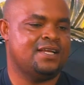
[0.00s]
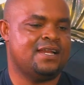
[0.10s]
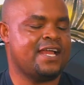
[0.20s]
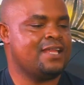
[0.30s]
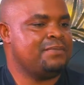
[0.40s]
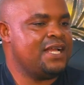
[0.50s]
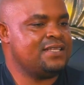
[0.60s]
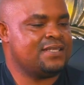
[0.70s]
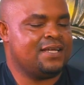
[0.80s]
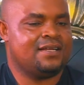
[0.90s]
Like in
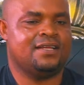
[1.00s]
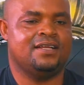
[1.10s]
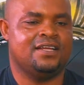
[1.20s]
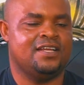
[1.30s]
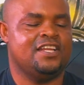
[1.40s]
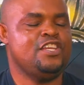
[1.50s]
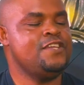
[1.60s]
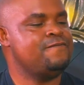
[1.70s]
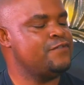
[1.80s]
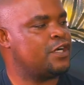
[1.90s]
Bayelsa,
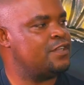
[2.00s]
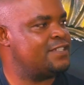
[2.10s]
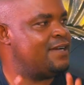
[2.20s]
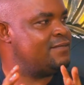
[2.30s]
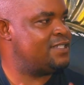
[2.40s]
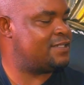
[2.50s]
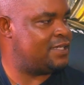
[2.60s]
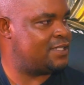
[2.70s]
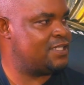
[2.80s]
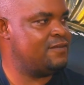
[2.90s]
if we conserve these
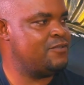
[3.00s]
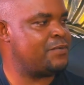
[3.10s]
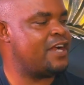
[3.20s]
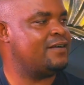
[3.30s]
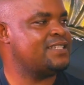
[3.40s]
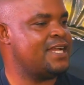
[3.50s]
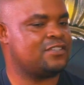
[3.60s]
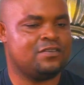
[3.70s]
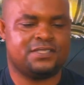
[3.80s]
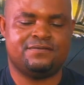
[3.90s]
things, if we prioritize
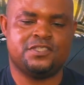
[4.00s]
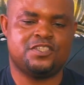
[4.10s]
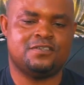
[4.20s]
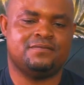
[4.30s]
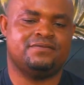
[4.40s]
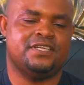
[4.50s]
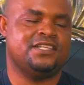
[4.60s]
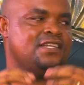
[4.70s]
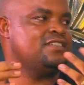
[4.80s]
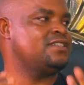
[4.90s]
conservation of
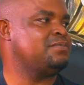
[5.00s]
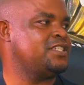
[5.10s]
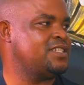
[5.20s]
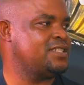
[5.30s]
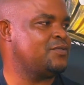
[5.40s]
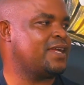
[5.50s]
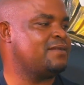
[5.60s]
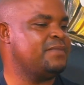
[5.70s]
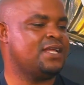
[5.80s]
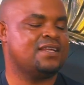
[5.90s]
endangered species, we can
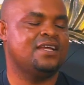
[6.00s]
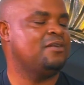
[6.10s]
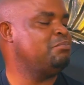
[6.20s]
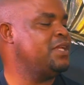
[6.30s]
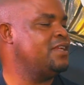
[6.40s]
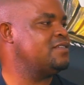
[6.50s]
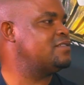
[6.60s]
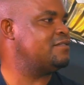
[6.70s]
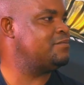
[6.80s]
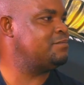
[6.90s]
make millions
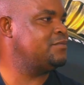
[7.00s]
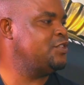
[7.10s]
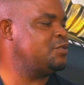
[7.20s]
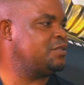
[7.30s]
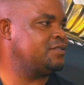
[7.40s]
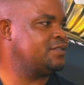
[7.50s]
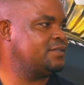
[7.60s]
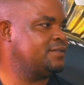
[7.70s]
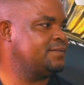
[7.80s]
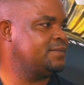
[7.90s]
of euros
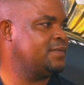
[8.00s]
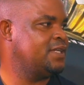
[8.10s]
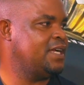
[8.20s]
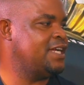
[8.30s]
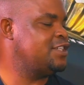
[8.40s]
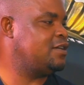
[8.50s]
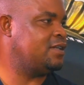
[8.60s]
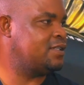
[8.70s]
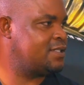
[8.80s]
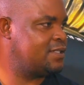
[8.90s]
and
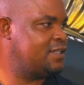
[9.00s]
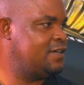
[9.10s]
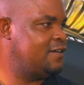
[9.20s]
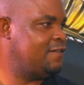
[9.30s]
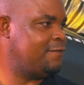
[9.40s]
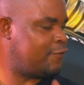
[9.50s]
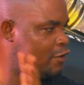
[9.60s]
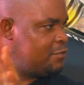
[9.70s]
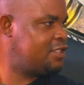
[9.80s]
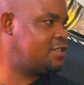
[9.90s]
dollars
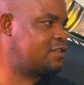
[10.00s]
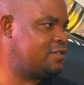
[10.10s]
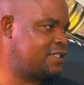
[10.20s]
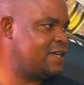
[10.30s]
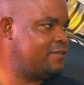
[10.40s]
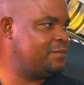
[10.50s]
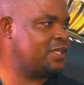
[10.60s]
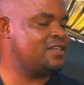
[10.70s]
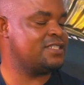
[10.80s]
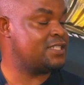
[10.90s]
from just conserving,
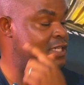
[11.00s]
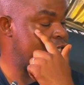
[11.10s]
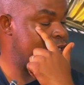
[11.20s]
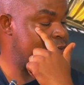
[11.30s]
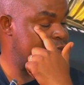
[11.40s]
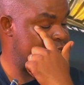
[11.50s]
because the international body